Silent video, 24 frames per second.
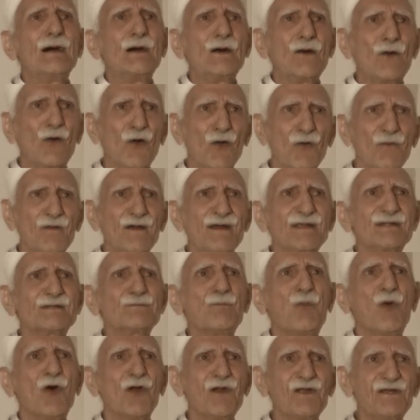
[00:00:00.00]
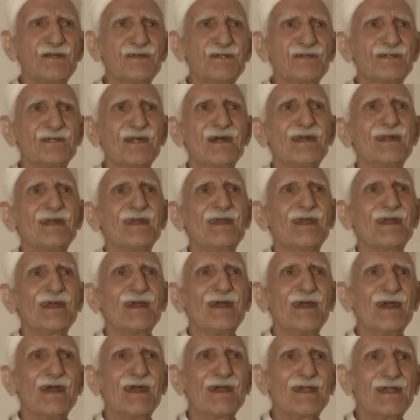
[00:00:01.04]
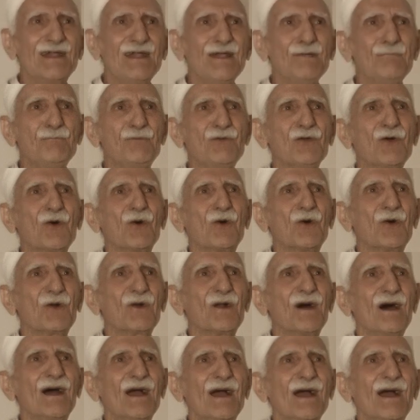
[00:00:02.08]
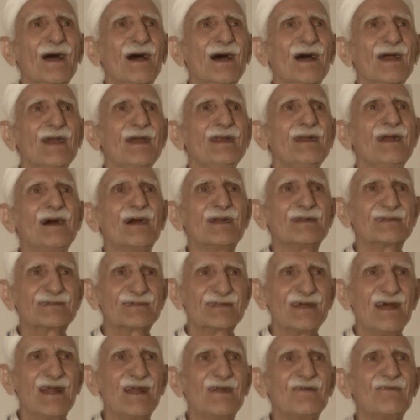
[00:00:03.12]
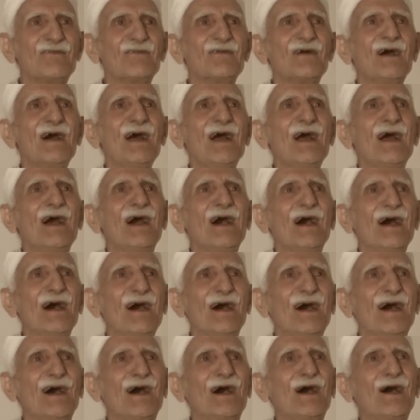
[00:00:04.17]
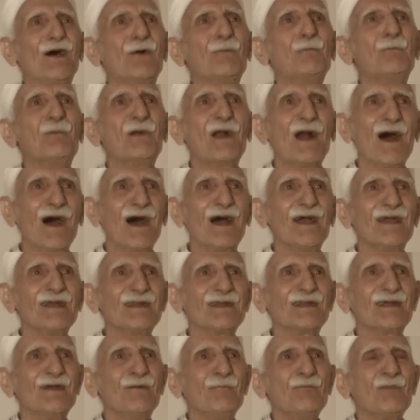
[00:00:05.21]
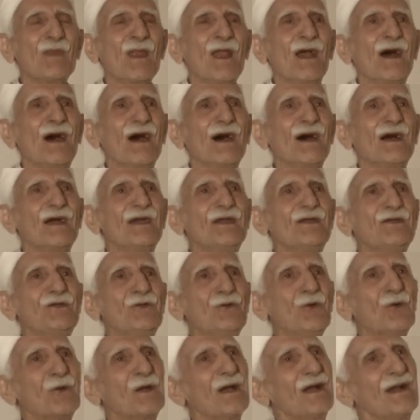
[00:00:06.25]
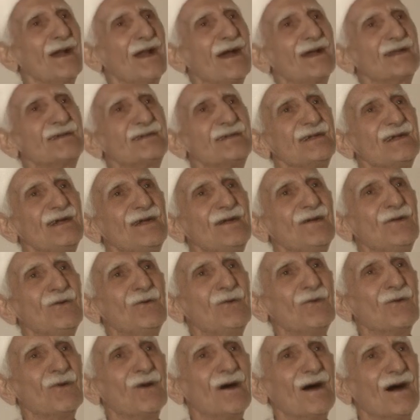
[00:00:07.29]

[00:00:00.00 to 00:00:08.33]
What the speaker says: always polished, and keep your inner self bright, you can achieve